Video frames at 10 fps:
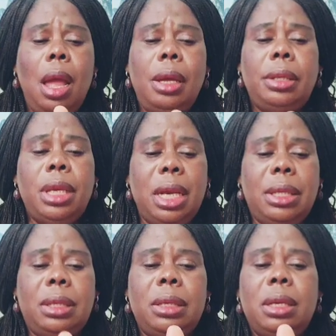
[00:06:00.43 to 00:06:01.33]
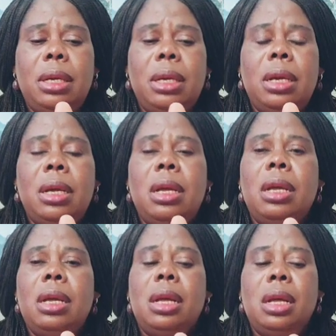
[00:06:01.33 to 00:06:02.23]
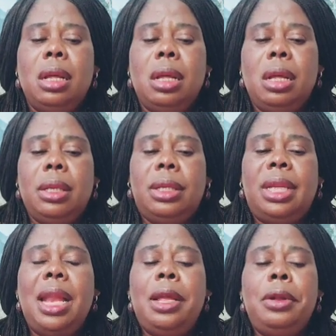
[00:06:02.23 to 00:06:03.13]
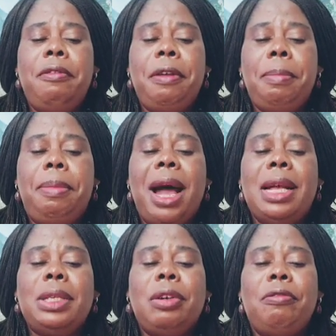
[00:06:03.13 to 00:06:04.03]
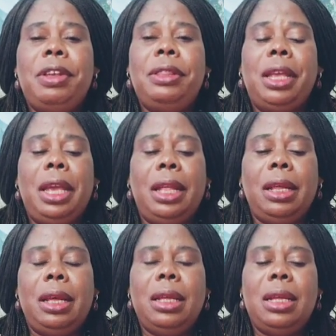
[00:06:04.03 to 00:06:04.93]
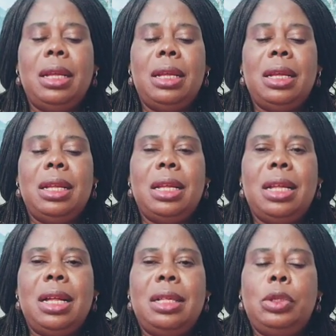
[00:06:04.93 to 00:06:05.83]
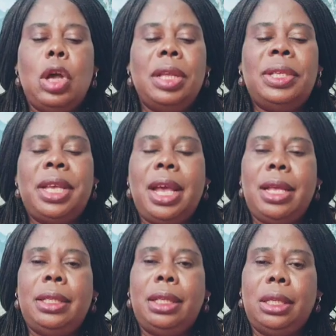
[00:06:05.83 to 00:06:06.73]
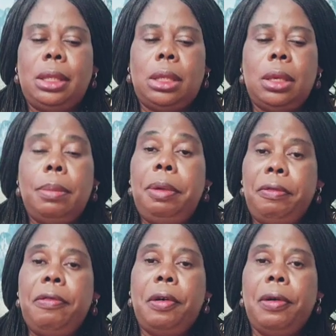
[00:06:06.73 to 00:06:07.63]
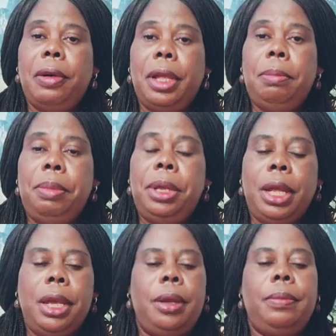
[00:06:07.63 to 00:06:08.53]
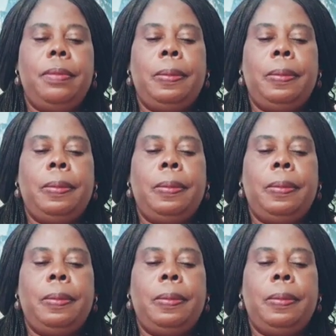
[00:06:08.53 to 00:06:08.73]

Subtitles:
This selling of a part of a thing doesn't exist before in Benin,